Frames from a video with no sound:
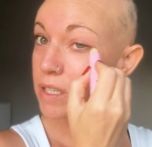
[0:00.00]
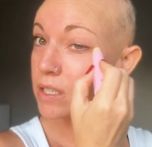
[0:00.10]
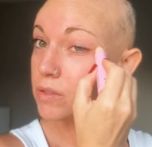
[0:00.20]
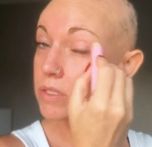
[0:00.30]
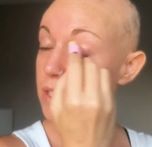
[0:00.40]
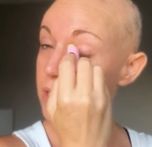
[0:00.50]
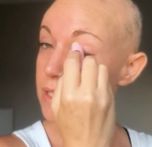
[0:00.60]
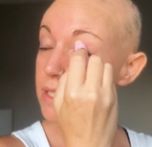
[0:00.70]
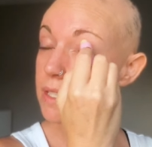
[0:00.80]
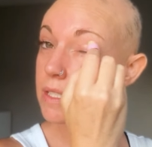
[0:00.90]
You
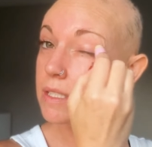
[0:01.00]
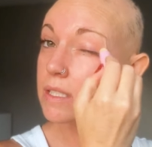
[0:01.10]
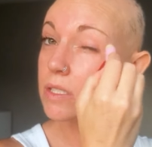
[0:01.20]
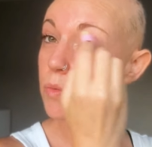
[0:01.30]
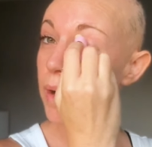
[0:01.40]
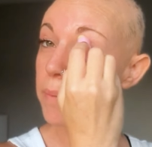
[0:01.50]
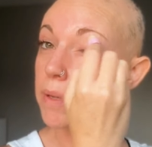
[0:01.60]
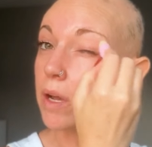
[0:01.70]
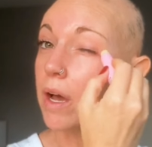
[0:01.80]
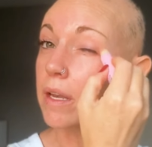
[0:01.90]
just swipe
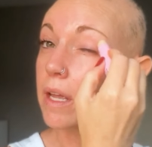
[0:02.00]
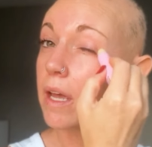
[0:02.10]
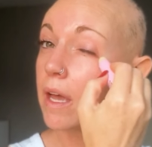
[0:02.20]
it on.